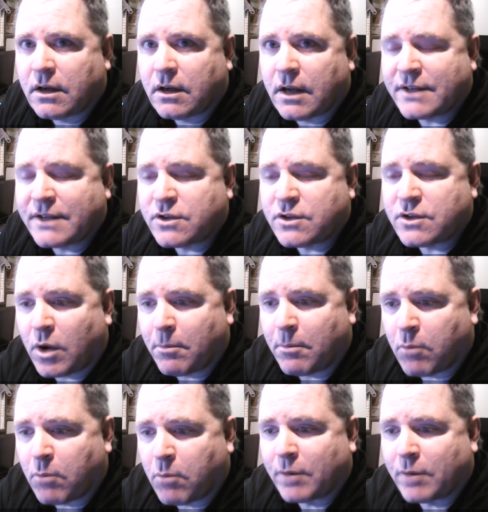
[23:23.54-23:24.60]
And this is what
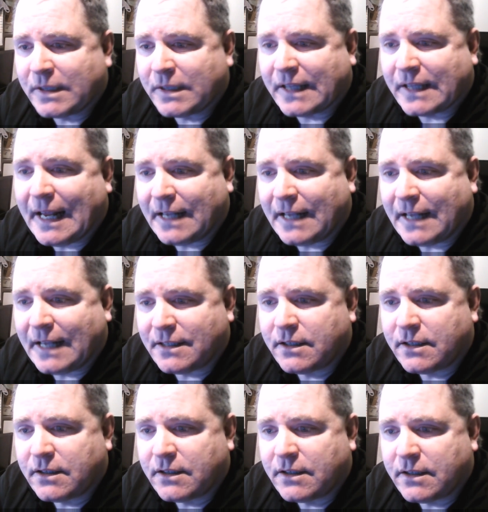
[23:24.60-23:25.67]
Mormon land
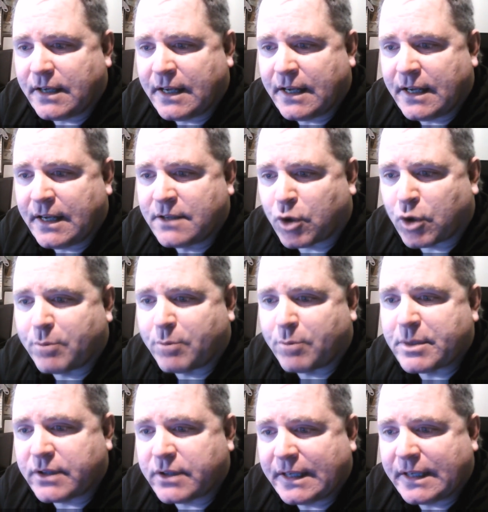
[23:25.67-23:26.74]
is
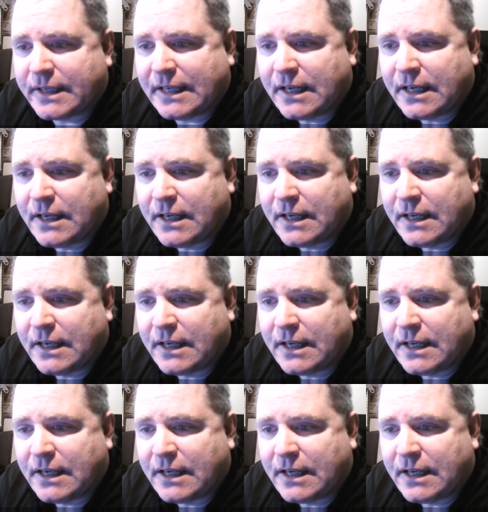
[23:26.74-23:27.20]
purposely